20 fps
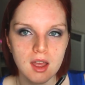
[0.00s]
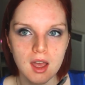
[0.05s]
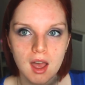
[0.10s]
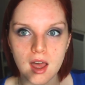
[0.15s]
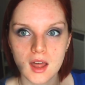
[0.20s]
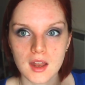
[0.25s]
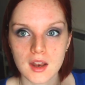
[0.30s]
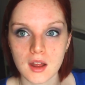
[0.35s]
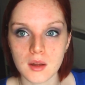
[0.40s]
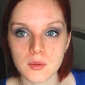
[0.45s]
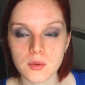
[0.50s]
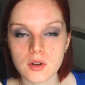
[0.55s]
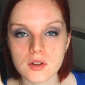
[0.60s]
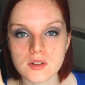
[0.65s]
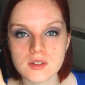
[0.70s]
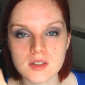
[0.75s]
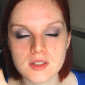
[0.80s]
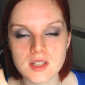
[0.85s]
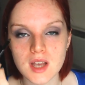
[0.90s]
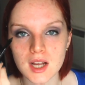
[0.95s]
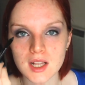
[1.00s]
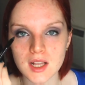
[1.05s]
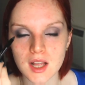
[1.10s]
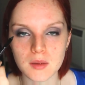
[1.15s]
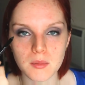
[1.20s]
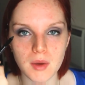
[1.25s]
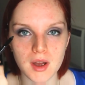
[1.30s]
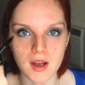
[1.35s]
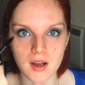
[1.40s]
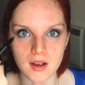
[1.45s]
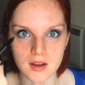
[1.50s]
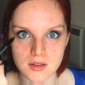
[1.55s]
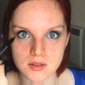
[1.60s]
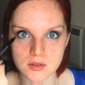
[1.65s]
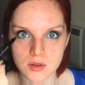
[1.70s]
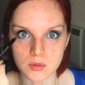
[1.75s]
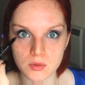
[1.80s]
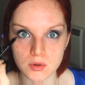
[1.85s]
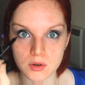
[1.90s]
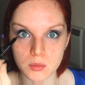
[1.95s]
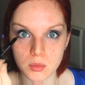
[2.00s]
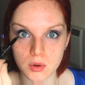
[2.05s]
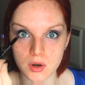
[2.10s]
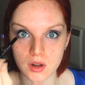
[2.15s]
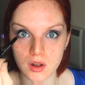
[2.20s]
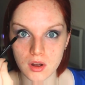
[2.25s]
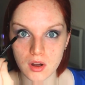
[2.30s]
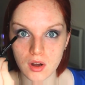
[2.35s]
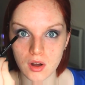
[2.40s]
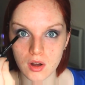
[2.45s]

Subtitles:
And I'm going to tight line my eyes, so I'm going to put it